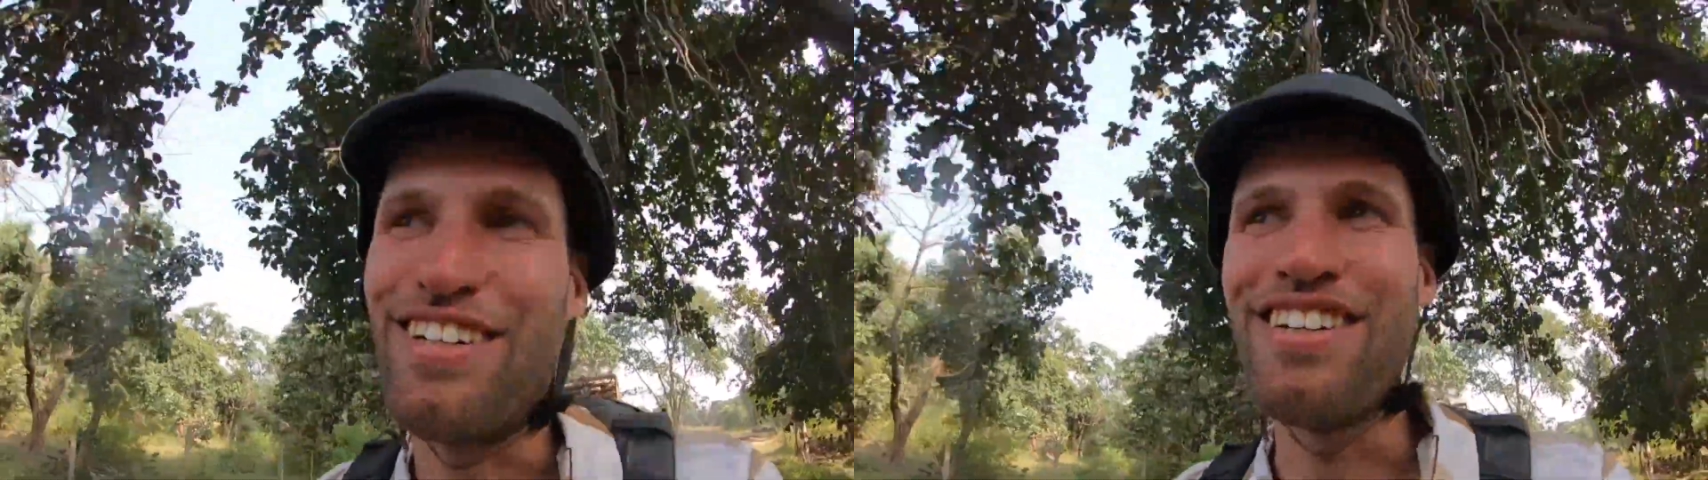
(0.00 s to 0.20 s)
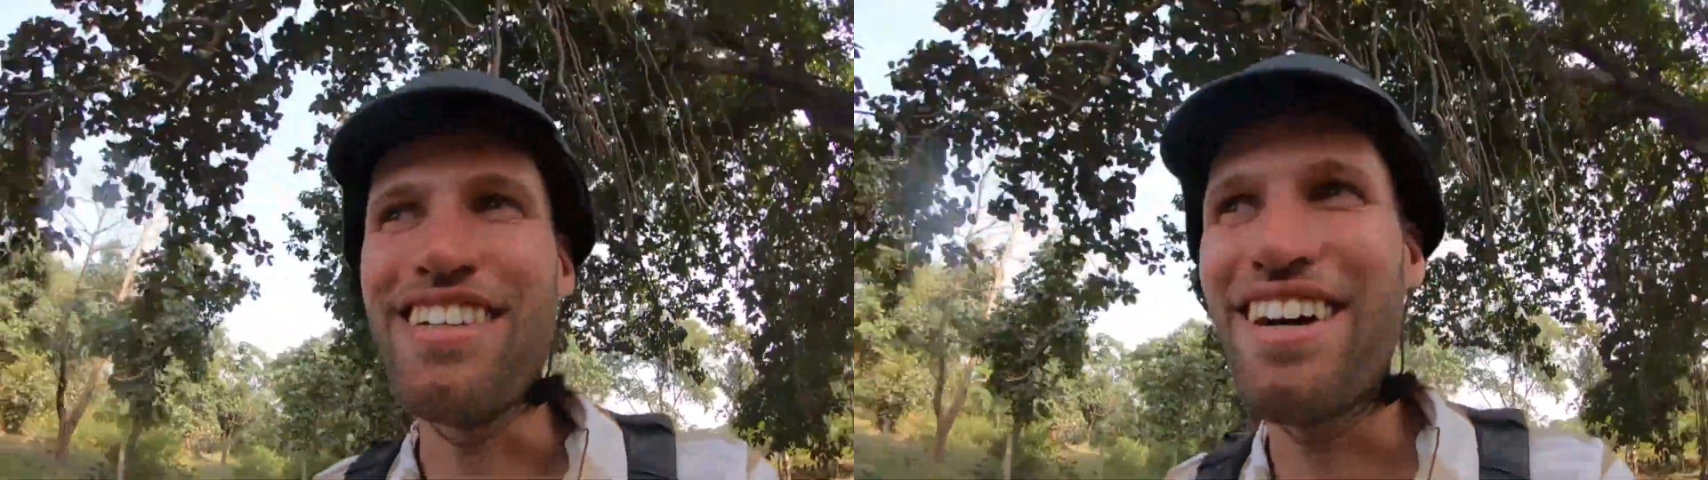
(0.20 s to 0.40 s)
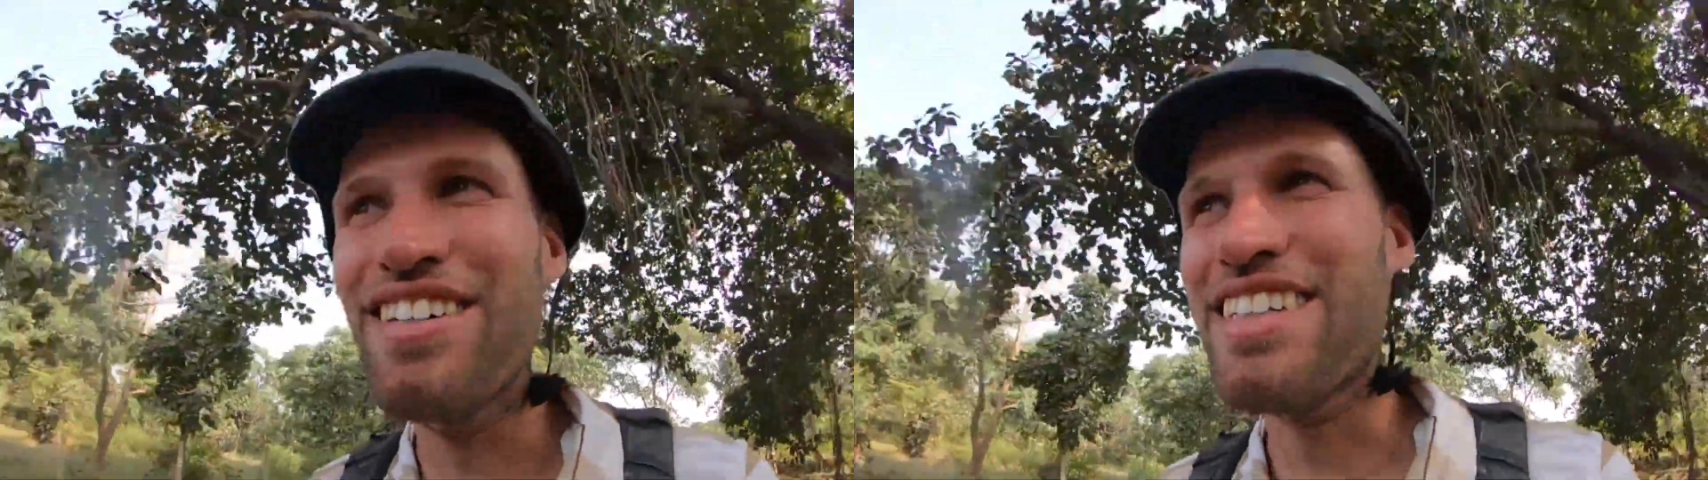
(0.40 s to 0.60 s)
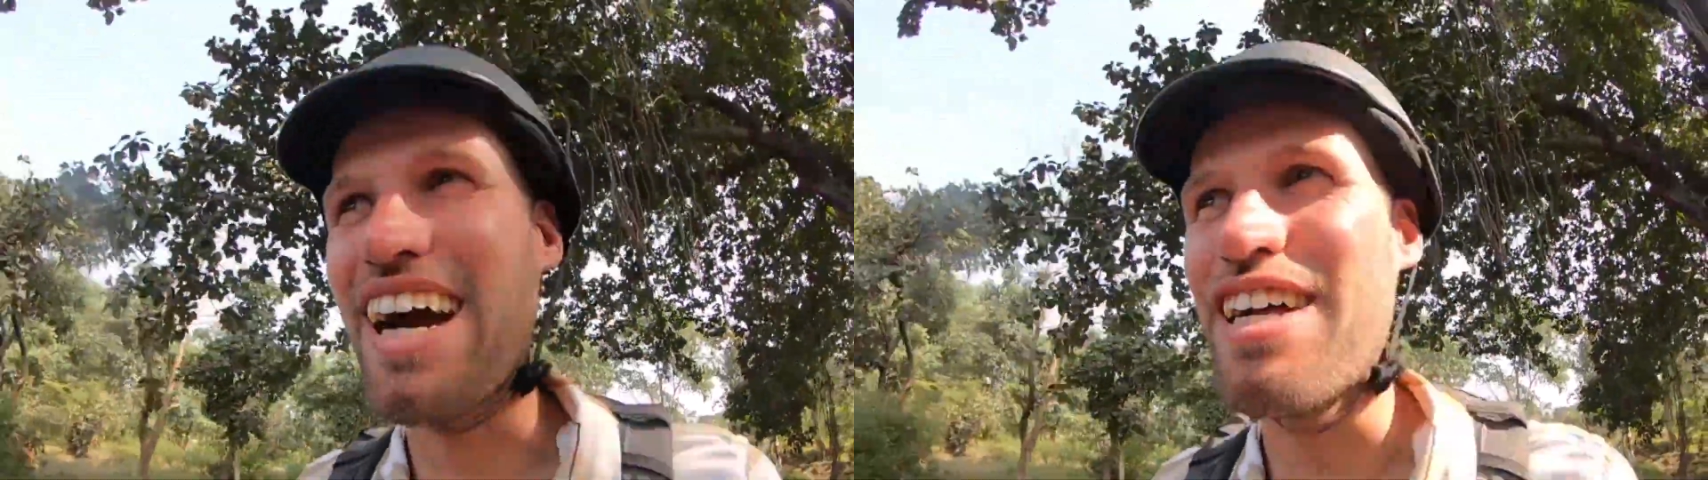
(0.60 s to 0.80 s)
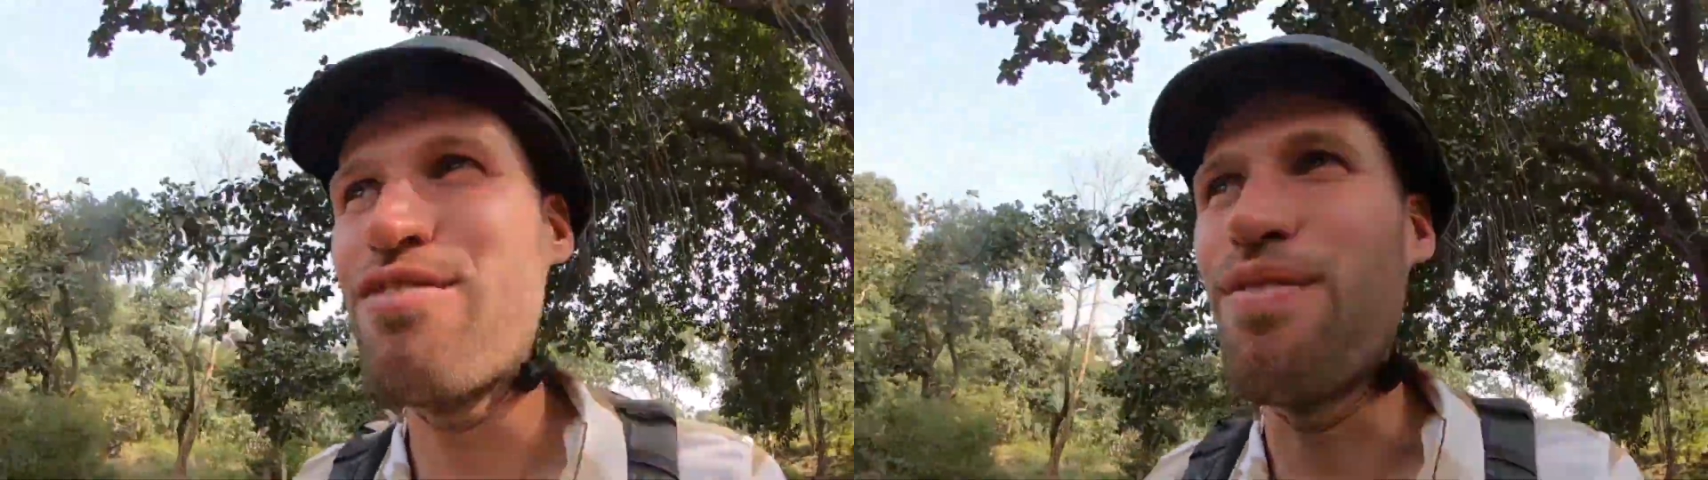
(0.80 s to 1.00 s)
on those
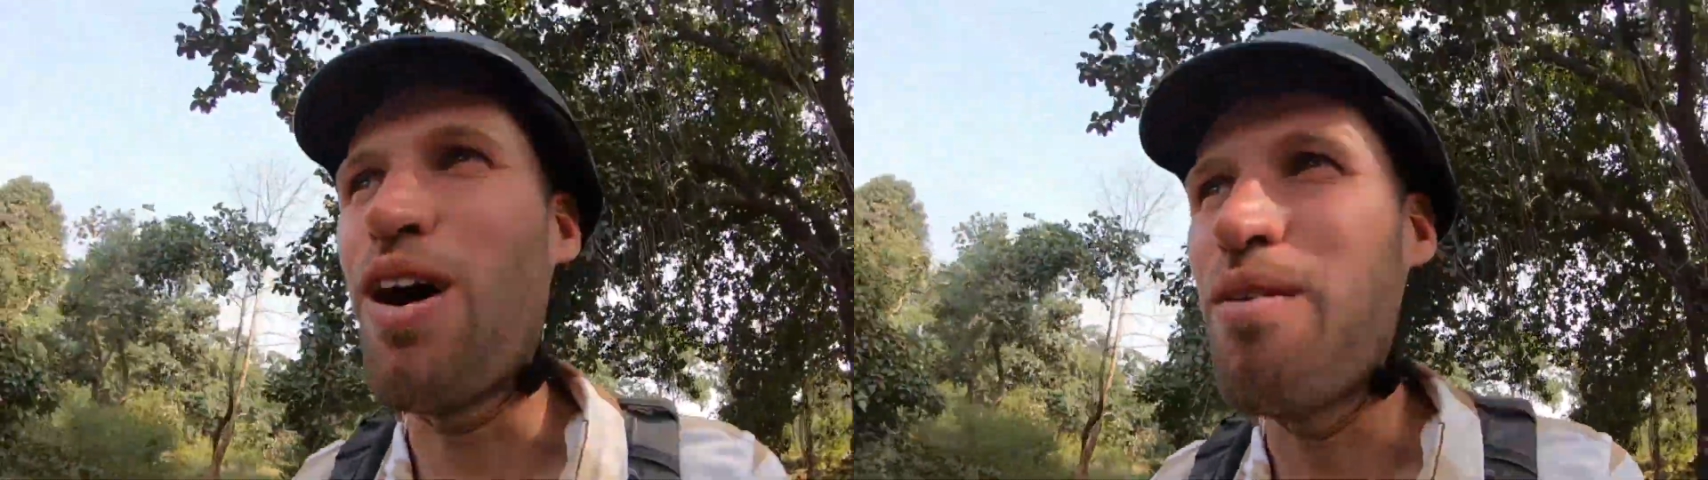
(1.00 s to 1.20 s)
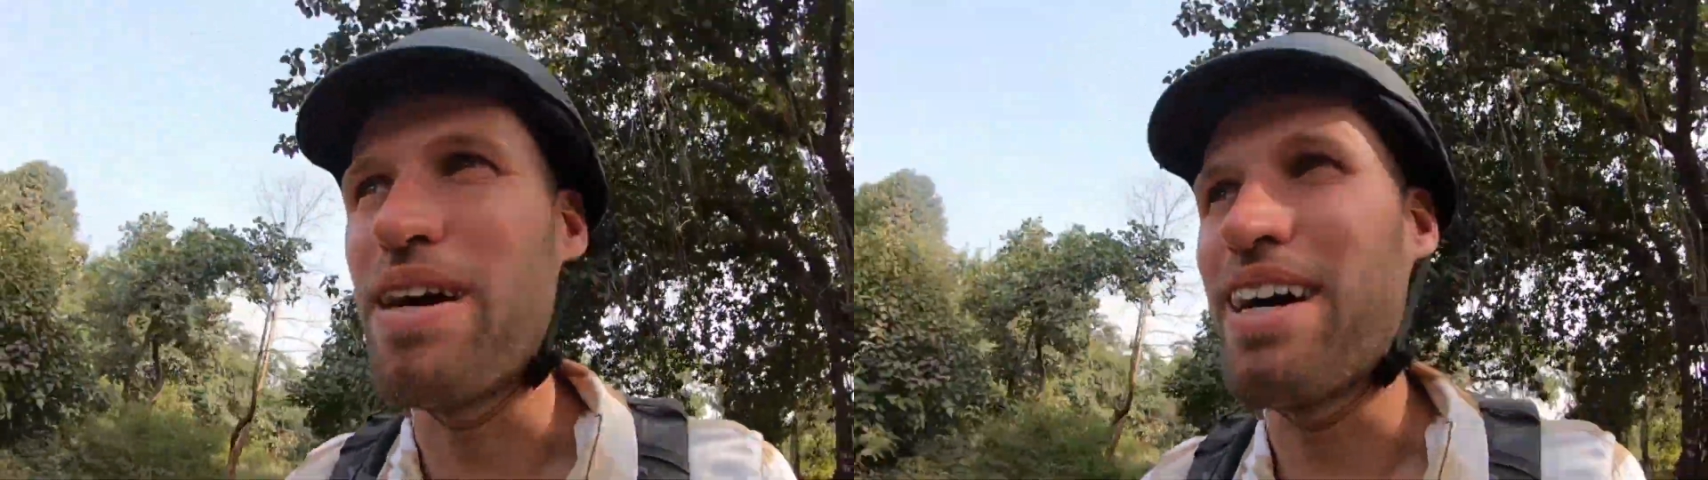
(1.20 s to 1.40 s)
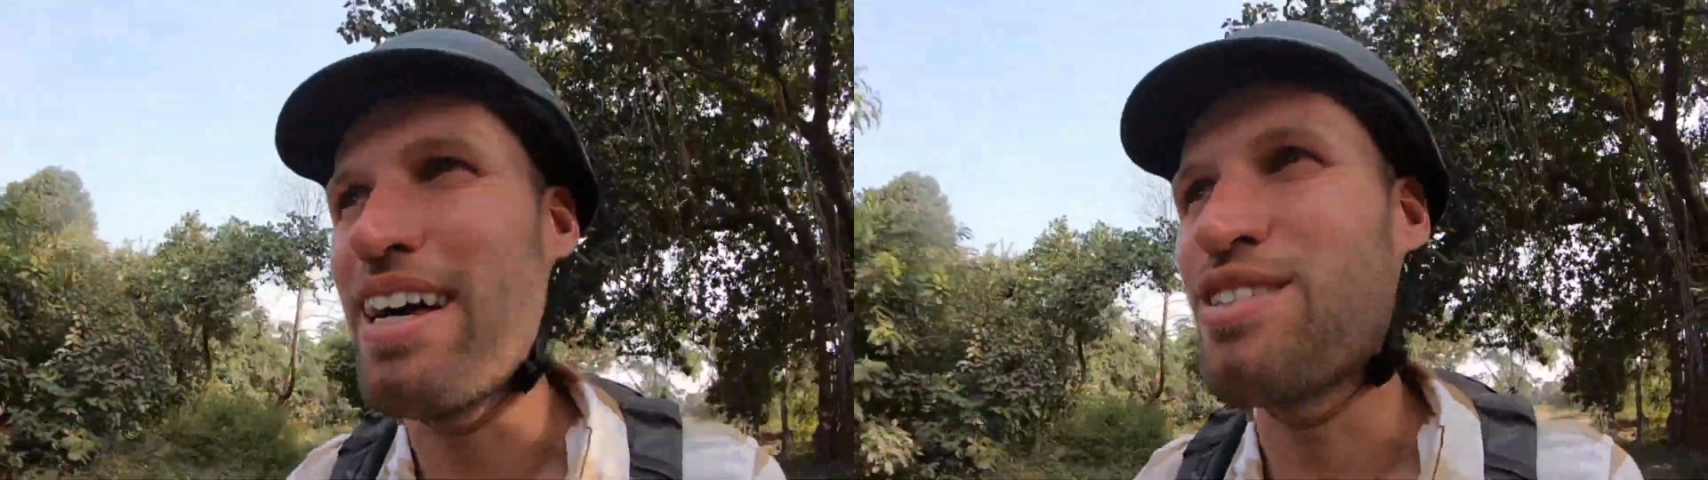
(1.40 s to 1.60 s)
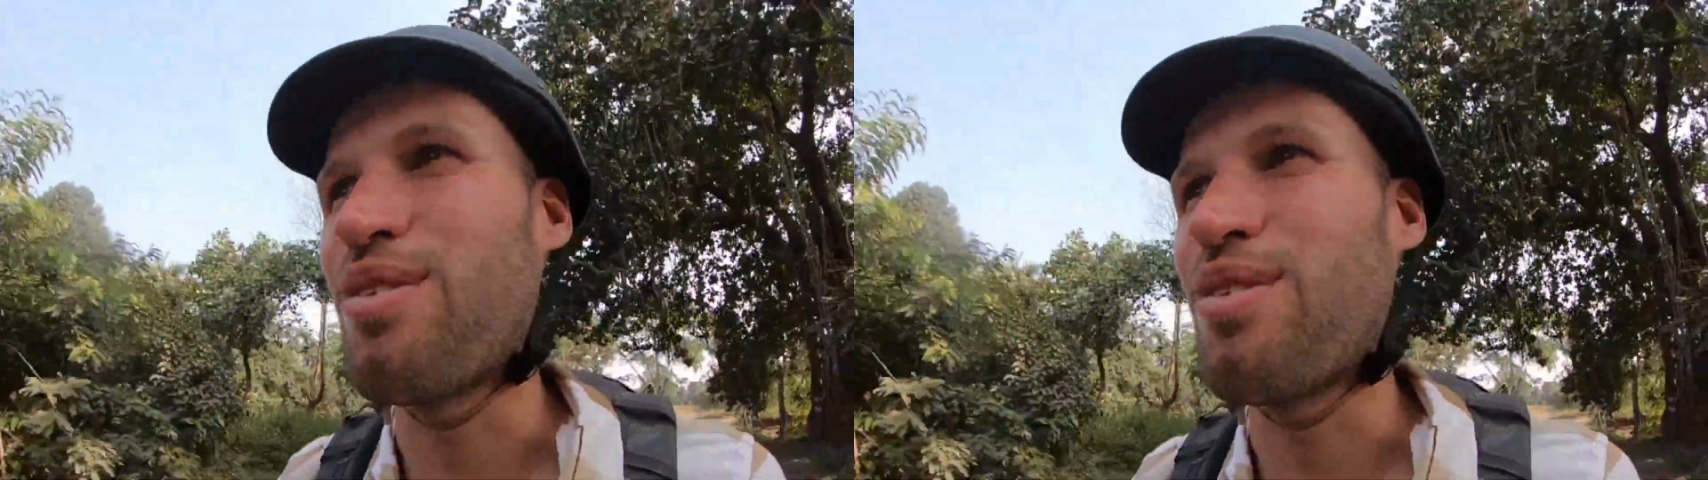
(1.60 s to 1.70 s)
kind of moments